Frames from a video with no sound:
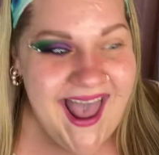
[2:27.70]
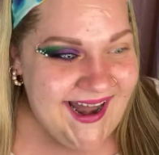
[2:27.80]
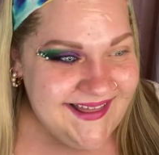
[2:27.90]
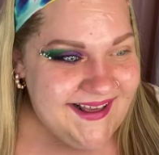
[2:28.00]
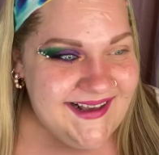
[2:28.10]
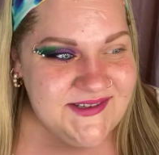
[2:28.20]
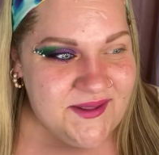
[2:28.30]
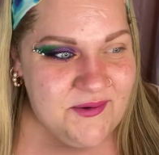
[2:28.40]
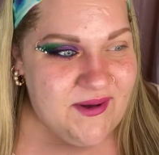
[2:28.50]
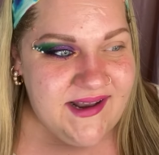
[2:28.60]
and I think it's
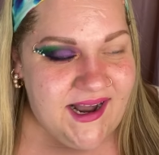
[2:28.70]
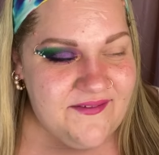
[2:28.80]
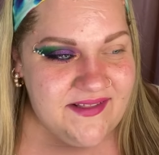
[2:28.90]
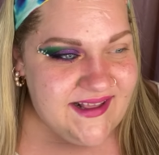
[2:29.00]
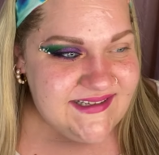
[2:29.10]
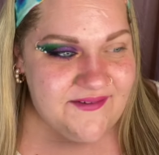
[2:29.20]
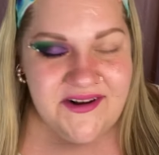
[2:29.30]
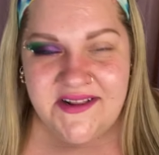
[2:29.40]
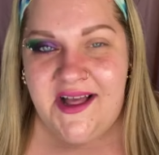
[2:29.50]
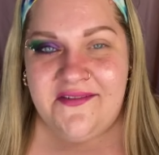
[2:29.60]
only, what, not even like 7
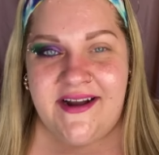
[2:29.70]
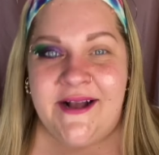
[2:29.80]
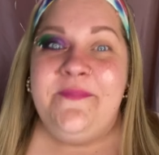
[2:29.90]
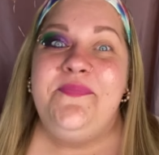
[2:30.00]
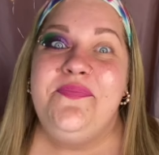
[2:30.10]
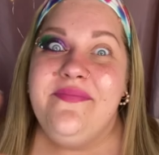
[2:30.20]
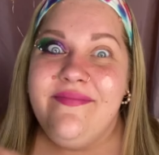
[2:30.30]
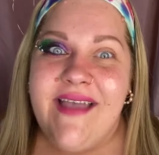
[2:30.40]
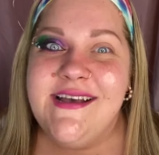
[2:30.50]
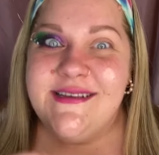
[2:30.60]
o'clock right now.
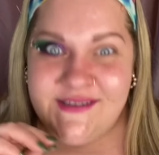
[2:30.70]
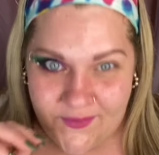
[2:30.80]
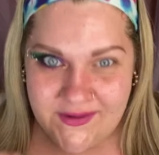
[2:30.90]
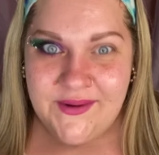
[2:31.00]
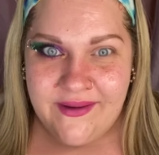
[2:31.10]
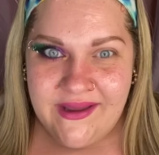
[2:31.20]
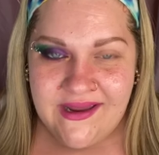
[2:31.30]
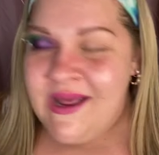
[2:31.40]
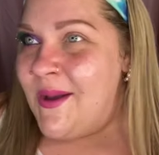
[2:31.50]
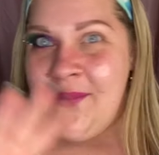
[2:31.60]
So we're doing good.
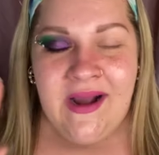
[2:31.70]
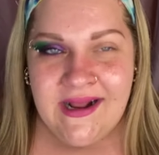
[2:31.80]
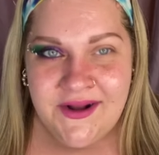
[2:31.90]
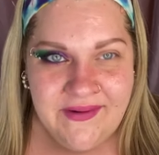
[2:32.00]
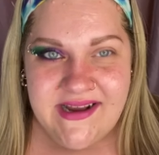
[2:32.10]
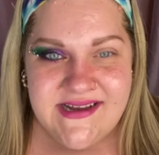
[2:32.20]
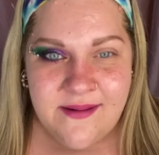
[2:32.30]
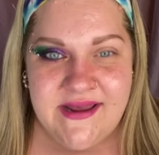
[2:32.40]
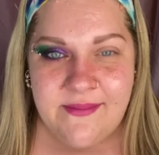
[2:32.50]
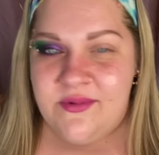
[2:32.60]
We're on a great
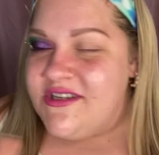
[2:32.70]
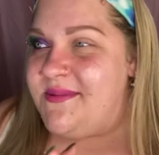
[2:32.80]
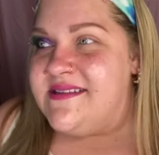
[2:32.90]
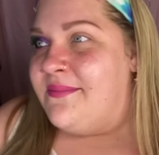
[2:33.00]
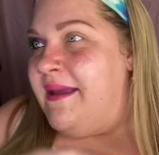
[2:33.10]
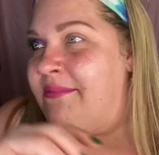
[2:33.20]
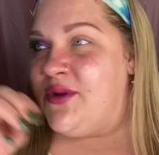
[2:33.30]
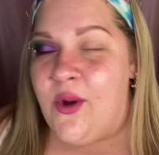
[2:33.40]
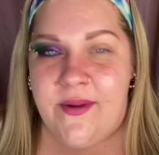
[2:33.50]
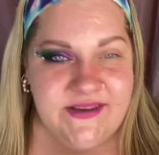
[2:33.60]
timetable, which means I'll be able to
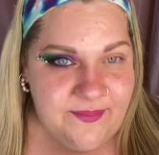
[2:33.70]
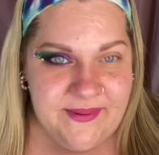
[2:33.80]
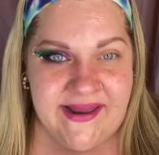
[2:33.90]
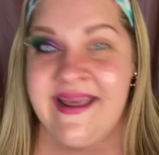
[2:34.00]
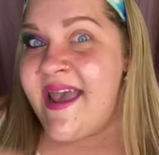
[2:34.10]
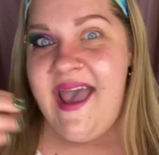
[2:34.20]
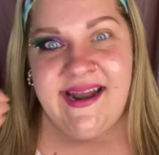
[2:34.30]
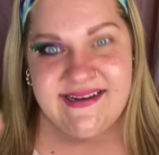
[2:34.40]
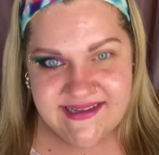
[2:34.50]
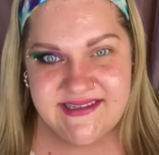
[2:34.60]
go to bed at
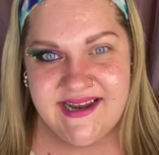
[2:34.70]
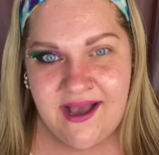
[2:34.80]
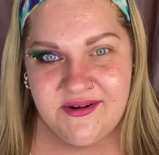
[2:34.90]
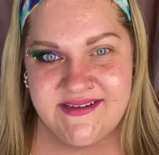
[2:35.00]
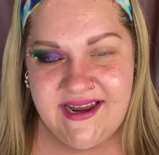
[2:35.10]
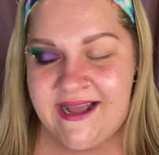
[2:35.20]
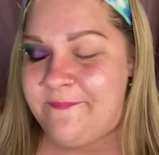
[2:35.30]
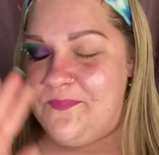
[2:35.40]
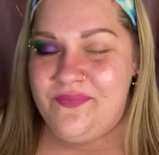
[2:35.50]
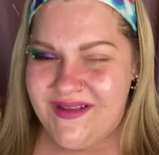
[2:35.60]
a decent hour today.
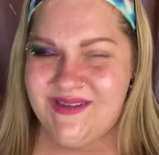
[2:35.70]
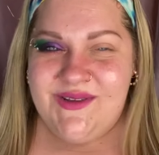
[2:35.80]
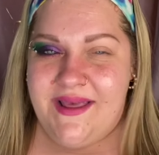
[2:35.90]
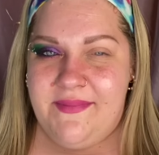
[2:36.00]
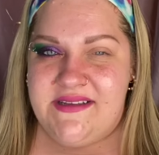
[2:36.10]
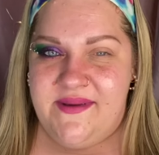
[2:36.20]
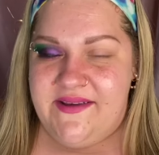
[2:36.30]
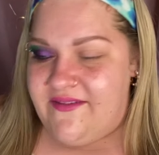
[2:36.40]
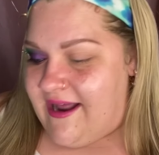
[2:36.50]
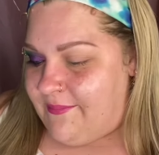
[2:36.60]
So that makes me
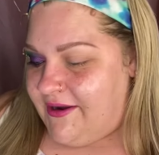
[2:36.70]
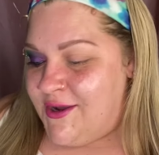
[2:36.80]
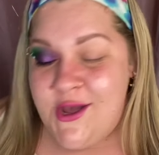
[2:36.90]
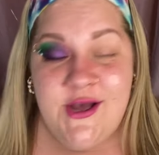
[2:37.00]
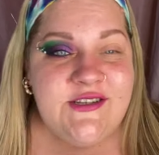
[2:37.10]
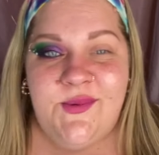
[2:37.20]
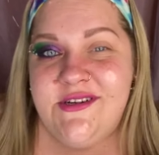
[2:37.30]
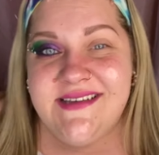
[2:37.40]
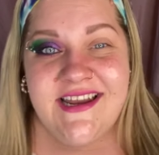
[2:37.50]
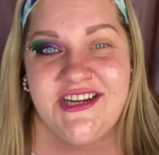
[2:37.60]
even happier. So we're
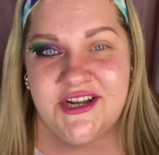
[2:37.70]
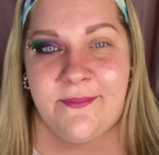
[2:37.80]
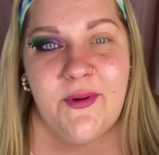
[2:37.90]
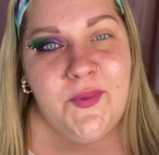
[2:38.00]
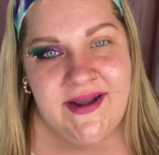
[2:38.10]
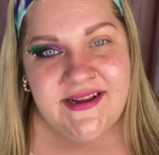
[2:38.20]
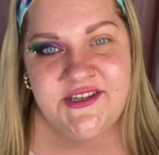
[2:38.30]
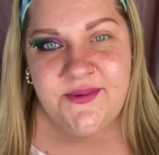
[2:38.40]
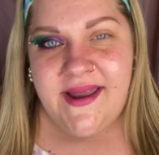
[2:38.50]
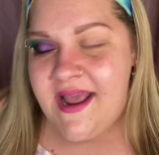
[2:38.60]
just going to jump right
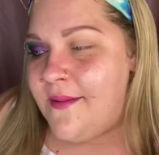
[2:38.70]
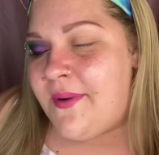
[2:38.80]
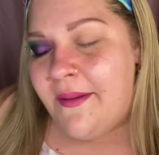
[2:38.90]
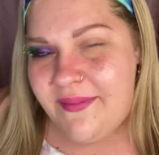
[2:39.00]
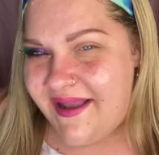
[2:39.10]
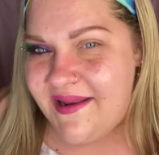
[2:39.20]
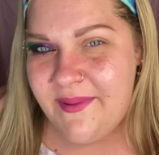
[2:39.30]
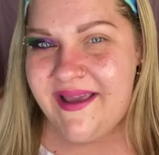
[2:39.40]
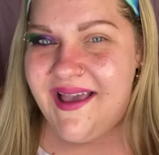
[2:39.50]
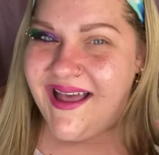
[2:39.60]
into it. Probably going to
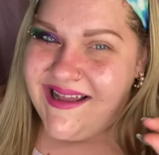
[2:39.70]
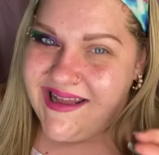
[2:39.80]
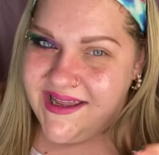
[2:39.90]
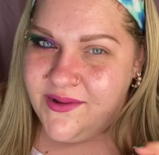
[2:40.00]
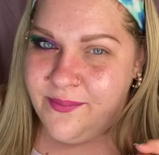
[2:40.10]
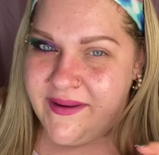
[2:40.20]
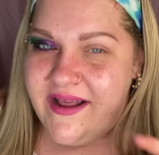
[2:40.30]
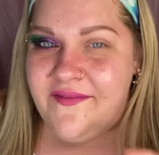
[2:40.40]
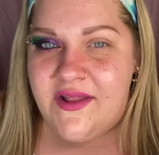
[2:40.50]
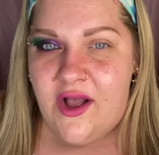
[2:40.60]
be a little bit
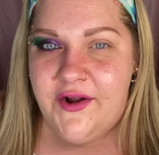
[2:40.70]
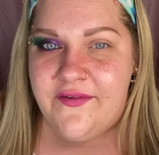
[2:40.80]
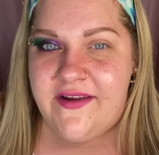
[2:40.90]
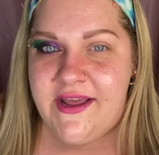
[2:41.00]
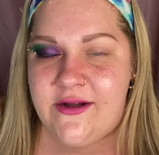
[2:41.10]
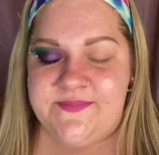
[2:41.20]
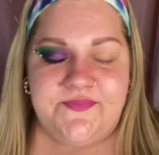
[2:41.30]
of a longer video.